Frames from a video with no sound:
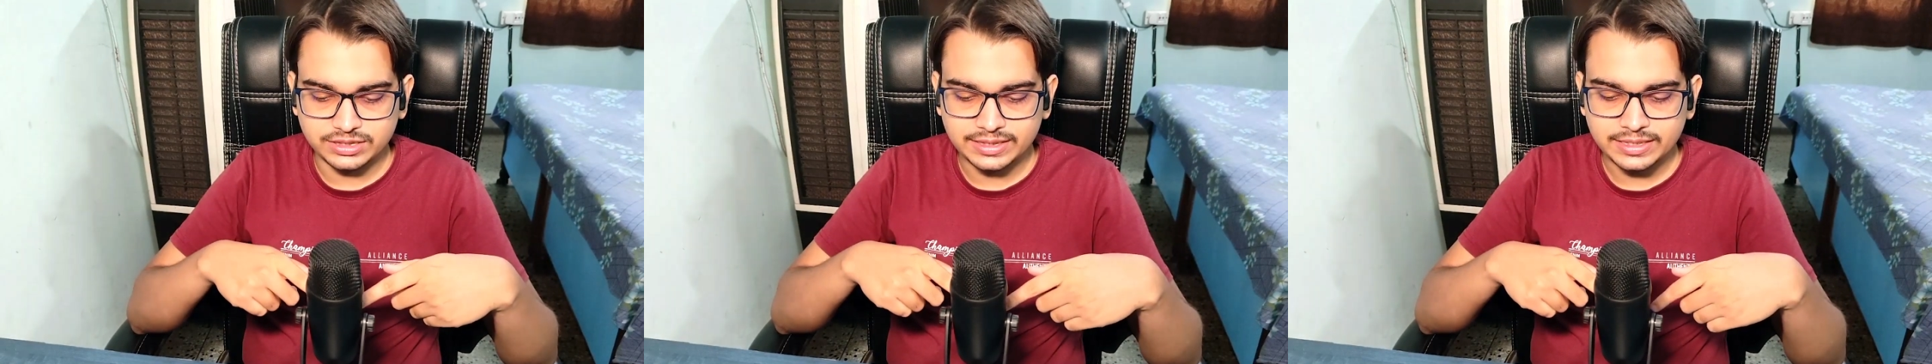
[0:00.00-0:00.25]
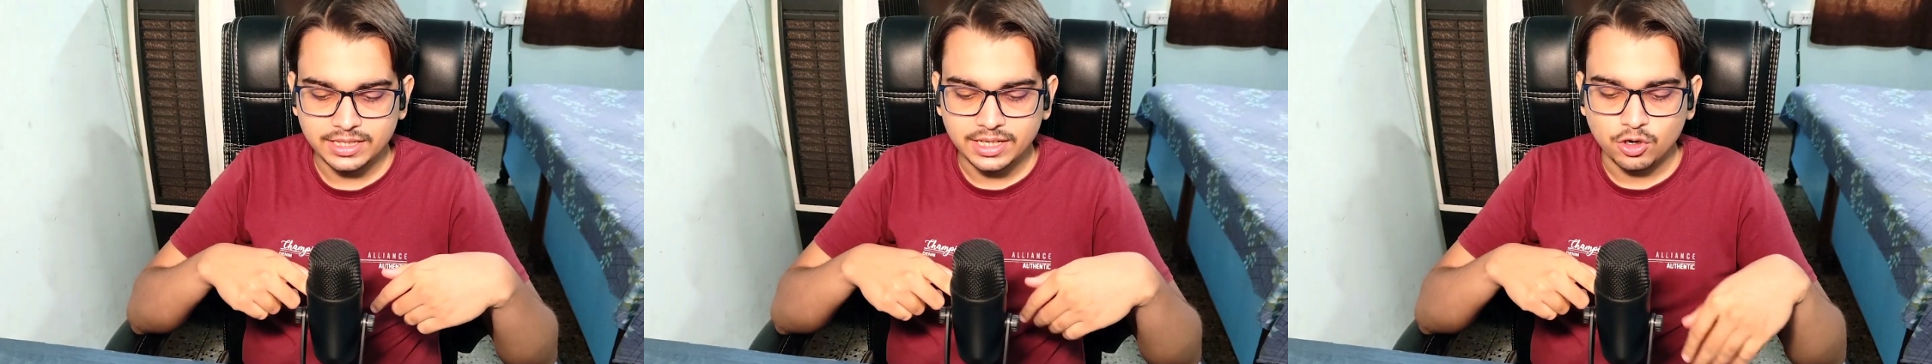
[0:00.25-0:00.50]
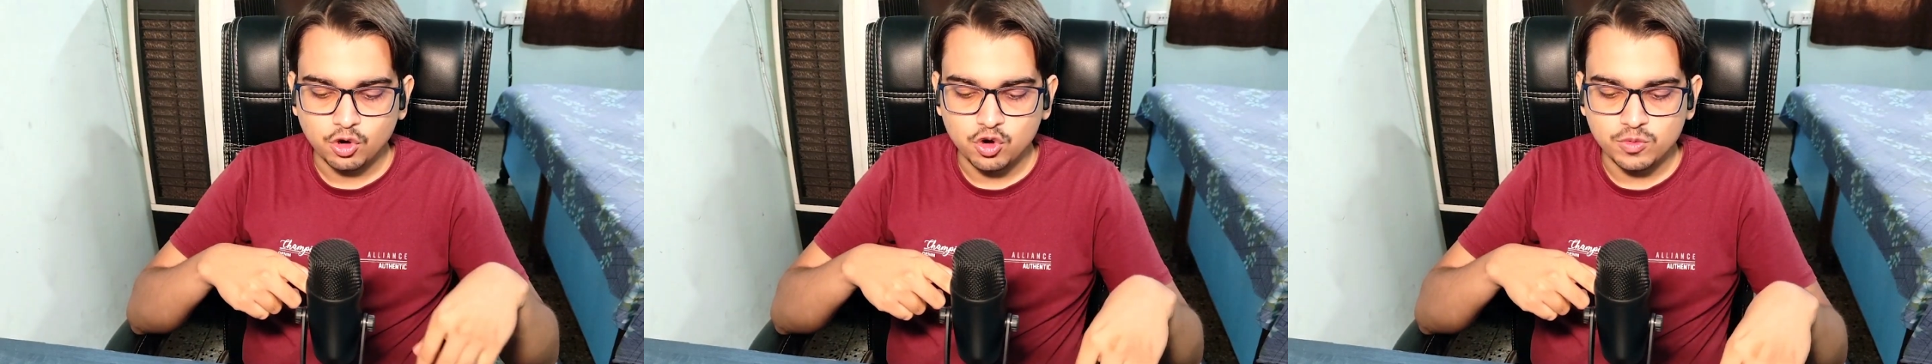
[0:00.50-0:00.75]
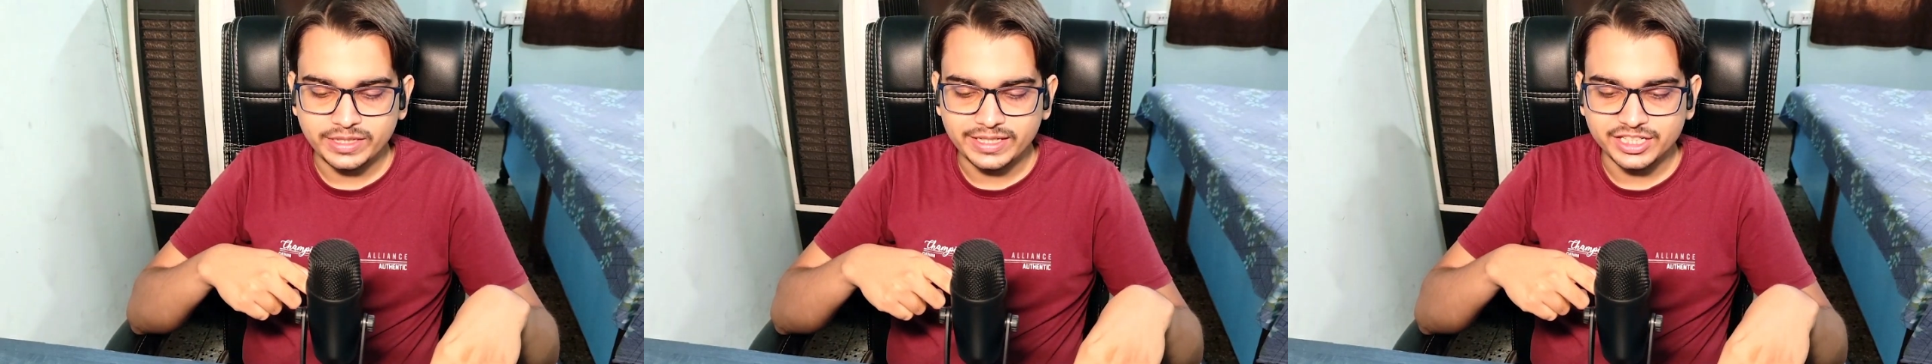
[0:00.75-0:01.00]
the
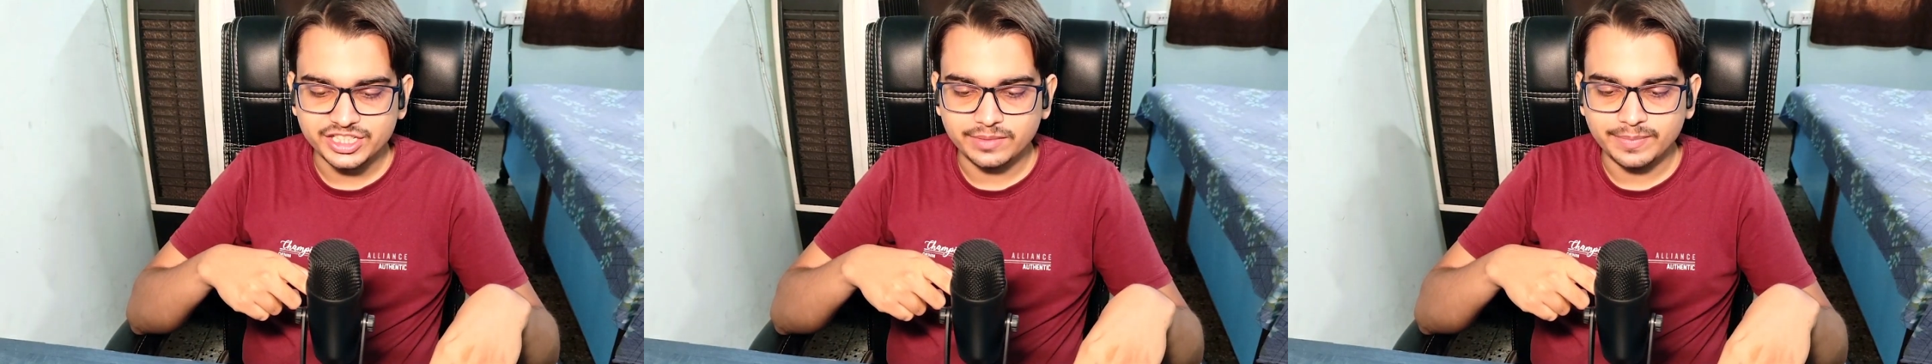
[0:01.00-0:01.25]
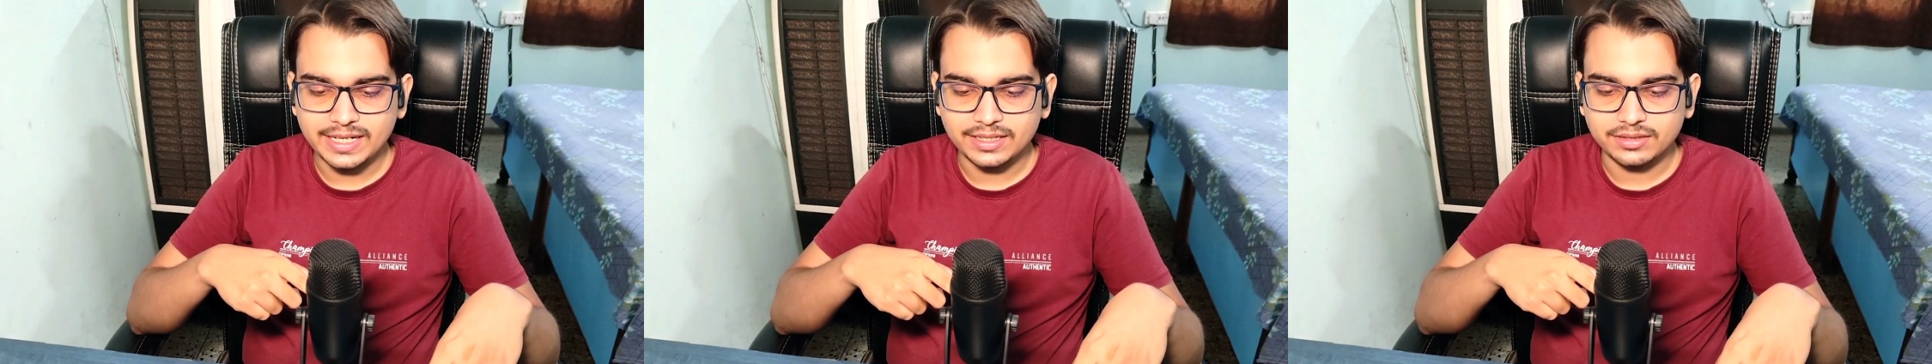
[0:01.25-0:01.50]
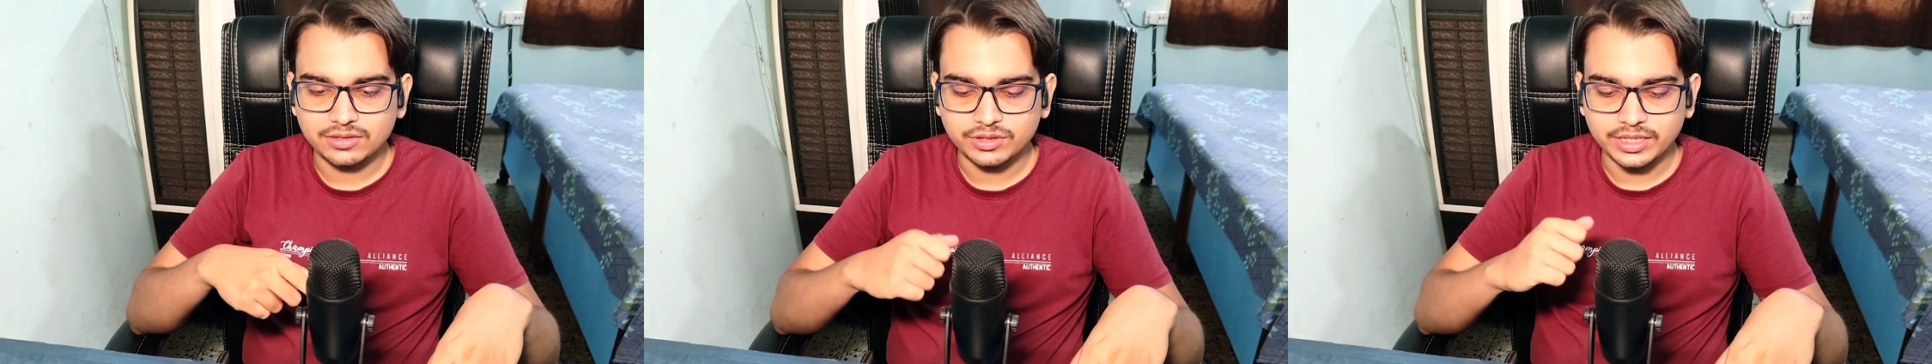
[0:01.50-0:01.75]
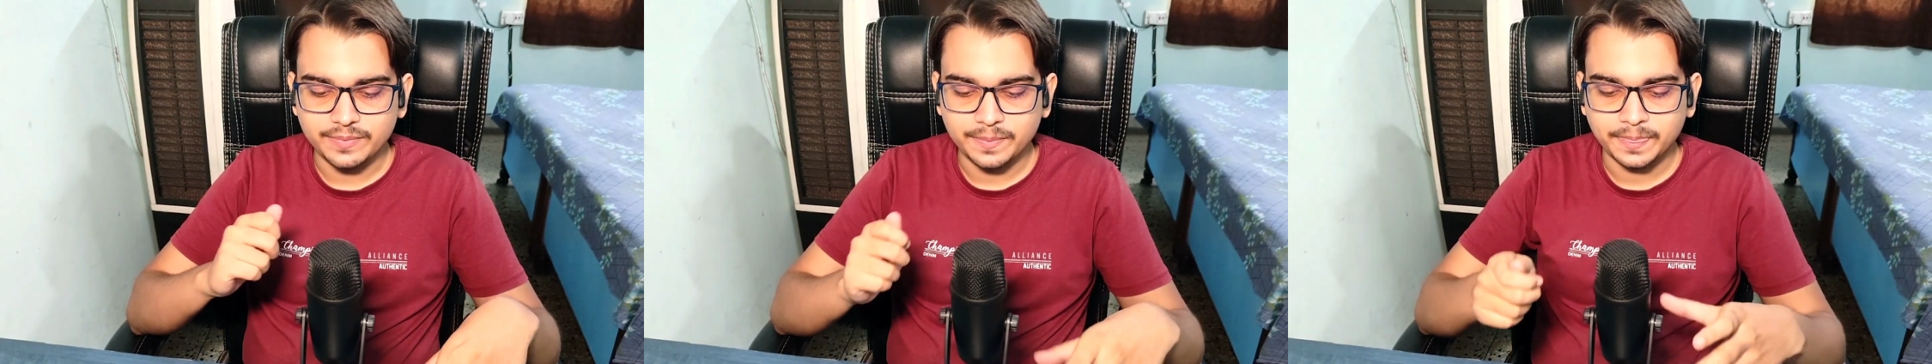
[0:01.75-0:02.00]
omnidirectional pattern.
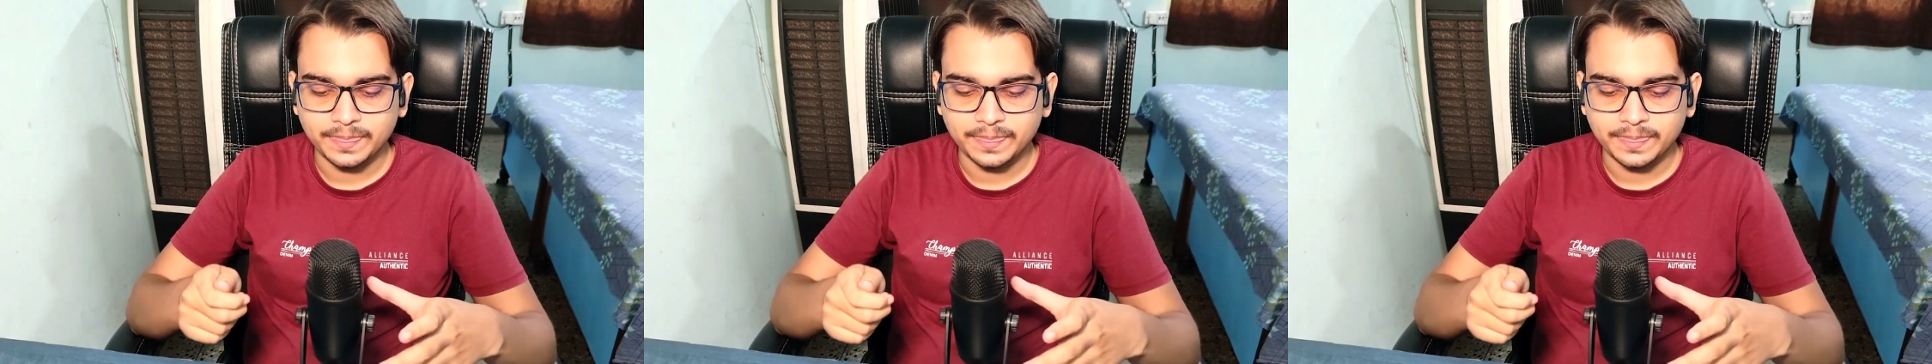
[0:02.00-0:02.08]
Okay.